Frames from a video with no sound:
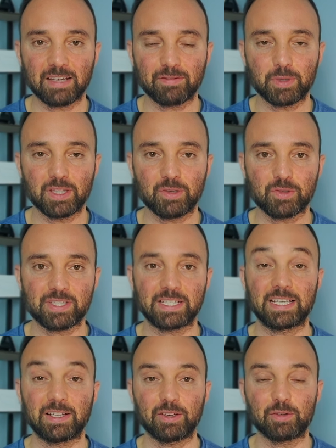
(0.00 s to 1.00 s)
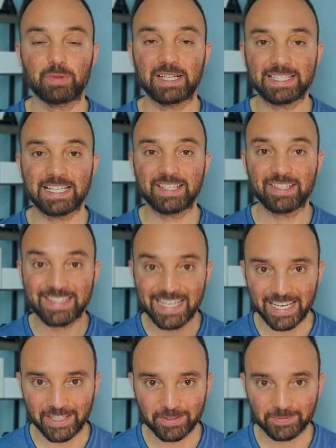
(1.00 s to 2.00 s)
been using in my
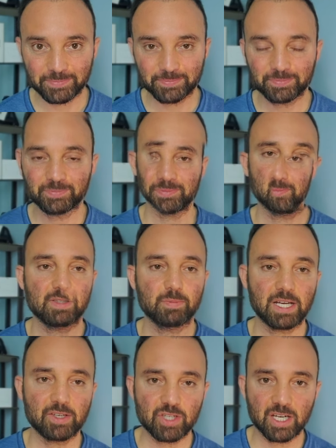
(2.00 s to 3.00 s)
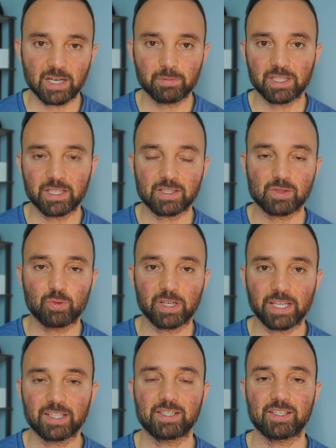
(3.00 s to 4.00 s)
day-to-day. Now, since my job is
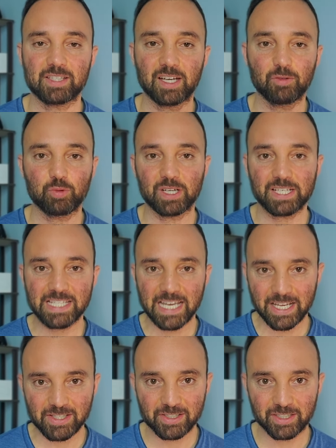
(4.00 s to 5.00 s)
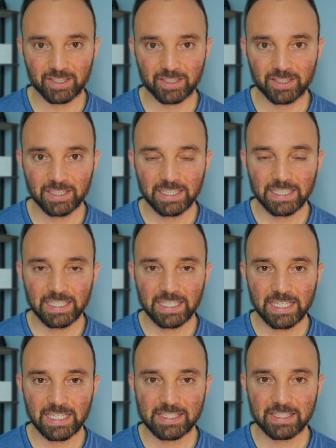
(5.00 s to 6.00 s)
working as a software tester,
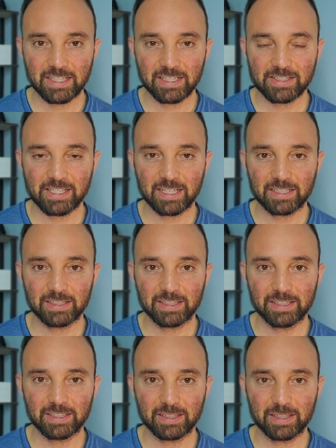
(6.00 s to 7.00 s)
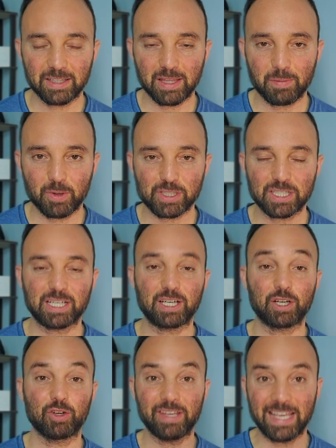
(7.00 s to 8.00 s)
it's not exactly the most
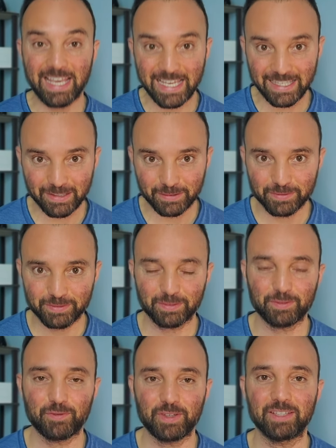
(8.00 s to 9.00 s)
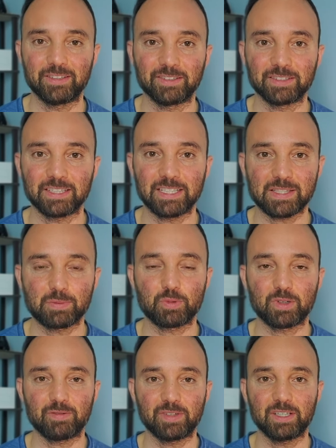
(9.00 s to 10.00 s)
creative field. It's
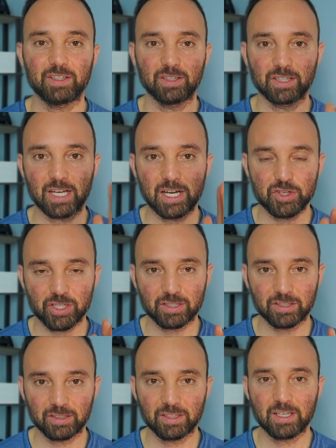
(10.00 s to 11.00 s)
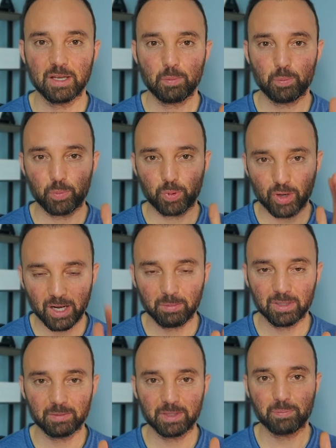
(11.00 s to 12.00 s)
more very logical
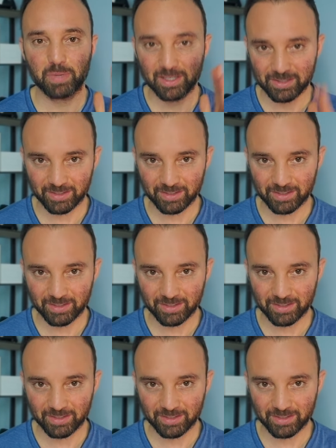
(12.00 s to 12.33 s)
problem and puzzle